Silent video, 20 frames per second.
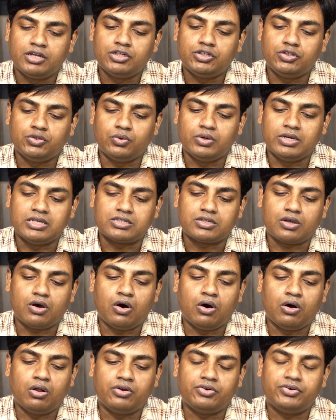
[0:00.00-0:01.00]
to His
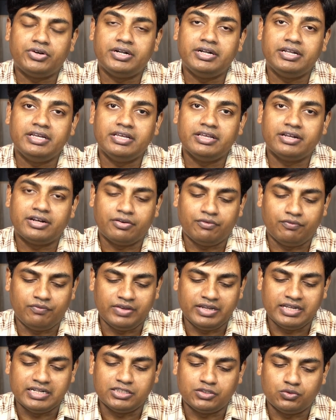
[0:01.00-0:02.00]
already
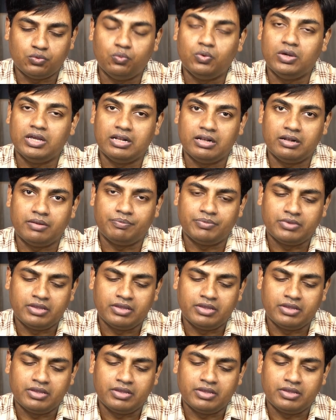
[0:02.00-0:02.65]
revealed will.